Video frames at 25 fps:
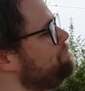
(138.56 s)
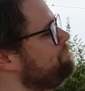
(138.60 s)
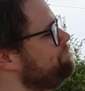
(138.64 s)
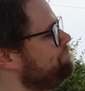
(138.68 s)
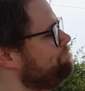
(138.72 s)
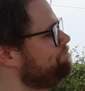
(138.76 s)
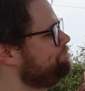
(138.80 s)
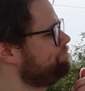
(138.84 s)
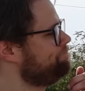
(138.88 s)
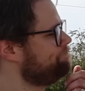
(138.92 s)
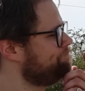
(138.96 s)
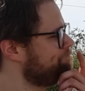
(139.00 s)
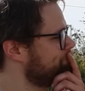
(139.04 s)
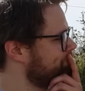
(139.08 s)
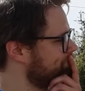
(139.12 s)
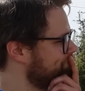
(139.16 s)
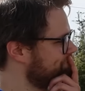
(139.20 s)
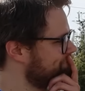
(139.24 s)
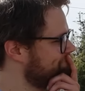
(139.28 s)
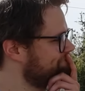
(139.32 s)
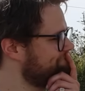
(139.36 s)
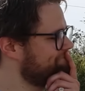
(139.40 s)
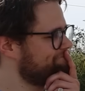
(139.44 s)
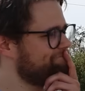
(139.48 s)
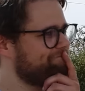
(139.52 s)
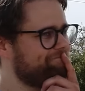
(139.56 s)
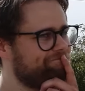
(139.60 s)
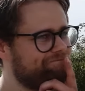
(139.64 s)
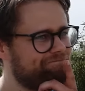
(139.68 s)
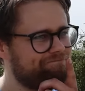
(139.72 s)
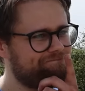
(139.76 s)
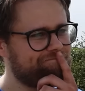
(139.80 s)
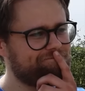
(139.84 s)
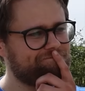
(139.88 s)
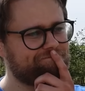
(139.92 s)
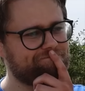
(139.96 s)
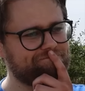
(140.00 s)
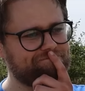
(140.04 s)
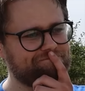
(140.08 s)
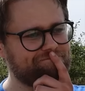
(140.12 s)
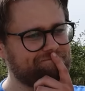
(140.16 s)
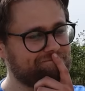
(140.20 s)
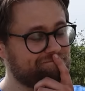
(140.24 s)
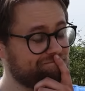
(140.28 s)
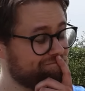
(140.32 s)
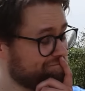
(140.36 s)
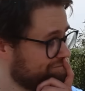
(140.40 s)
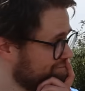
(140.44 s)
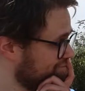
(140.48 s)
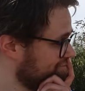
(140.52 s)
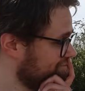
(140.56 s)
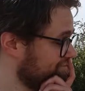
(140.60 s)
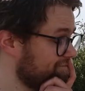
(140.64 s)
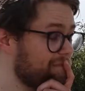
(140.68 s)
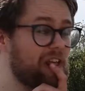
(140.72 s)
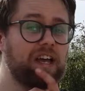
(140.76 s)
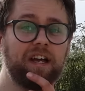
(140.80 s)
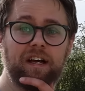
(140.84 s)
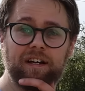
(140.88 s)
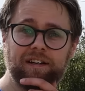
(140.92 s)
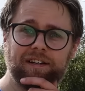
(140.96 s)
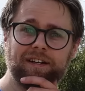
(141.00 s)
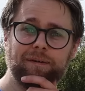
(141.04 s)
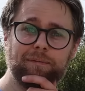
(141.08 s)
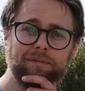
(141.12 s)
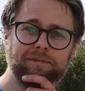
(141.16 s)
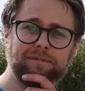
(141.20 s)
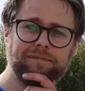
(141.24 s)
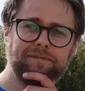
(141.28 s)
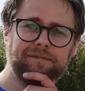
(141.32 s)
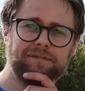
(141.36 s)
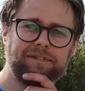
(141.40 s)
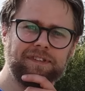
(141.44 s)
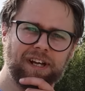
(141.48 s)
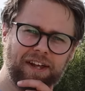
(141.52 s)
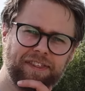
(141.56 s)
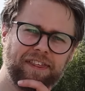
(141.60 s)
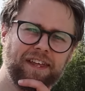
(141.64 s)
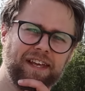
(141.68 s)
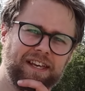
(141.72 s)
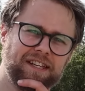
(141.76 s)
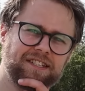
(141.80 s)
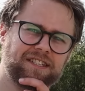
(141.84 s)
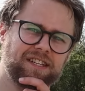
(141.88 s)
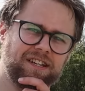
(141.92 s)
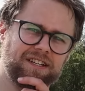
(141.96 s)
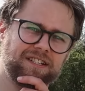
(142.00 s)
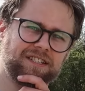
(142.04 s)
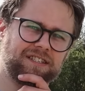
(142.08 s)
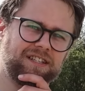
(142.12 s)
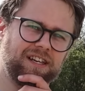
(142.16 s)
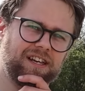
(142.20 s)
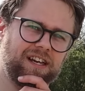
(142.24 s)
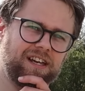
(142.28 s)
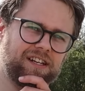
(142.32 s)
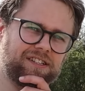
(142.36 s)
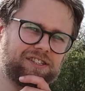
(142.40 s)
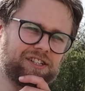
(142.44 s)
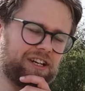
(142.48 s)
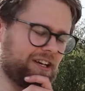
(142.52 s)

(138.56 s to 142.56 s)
Ed, does this station have a help point? Please wait. I think it does, yeah,